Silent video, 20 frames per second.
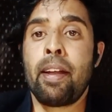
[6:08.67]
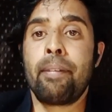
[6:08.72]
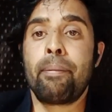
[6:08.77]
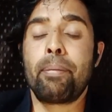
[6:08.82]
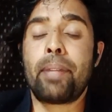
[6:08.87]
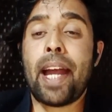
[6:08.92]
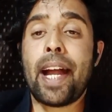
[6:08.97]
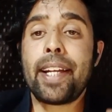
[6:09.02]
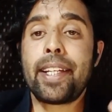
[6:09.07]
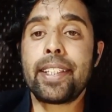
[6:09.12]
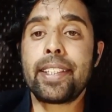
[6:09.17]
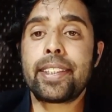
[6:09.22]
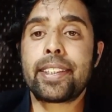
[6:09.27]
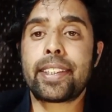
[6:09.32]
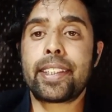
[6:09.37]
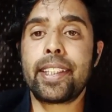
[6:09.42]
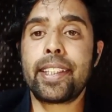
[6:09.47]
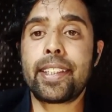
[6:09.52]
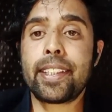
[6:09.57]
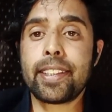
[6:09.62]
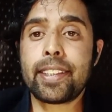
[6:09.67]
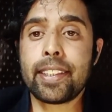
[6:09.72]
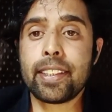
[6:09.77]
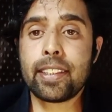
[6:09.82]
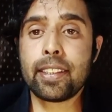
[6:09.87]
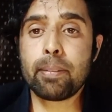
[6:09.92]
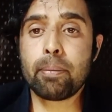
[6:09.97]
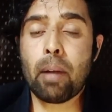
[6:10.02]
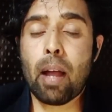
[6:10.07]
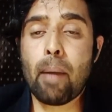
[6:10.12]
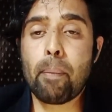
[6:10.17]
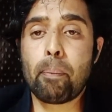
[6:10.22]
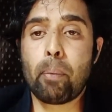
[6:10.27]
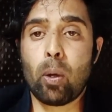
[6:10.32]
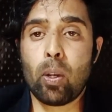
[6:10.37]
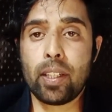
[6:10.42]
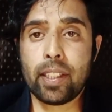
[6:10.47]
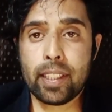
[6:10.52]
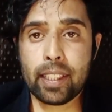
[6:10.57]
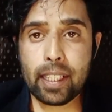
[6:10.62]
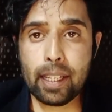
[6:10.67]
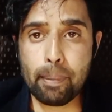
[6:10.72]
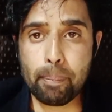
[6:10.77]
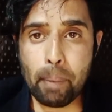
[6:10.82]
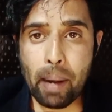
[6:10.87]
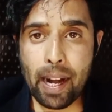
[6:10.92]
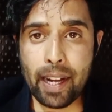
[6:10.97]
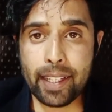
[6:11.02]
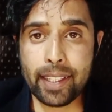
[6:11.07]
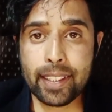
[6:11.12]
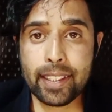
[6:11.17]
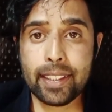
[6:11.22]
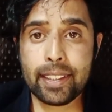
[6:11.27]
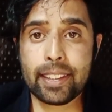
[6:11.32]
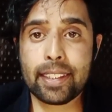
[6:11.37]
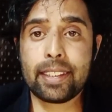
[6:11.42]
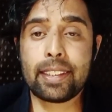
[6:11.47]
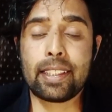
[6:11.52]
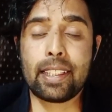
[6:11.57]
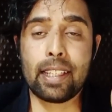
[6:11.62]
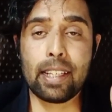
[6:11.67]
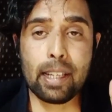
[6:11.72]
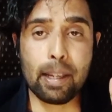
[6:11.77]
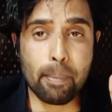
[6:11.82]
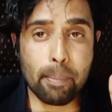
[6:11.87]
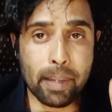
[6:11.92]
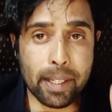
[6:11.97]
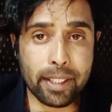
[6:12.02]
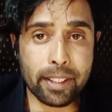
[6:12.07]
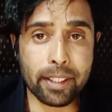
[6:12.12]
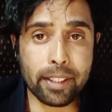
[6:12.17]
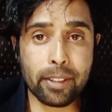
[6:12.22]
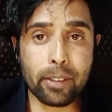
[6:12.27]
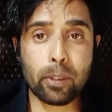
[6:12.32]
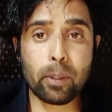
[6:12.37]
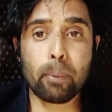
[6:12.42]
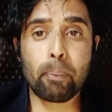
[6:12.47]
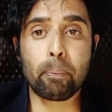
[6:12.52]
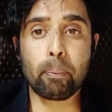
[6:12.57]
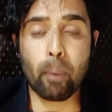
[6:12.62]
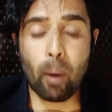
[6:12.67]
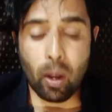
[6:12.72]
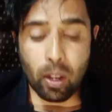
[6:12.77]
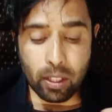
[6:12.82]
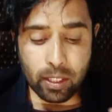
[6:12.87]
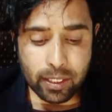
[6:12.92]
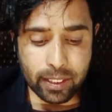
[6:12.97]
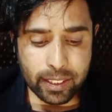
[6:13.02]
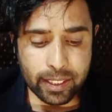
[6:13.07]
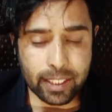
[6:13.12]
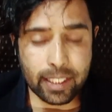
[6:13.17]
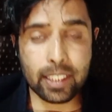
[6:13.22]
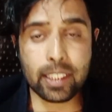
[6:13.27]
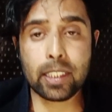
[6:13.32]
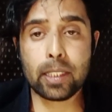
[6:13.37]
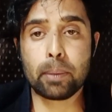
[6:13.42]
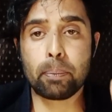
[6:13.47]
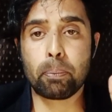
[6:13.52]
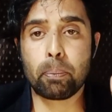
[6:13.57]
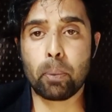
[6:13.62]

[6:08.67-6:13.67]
That is, criticism of political parties is limited to policies,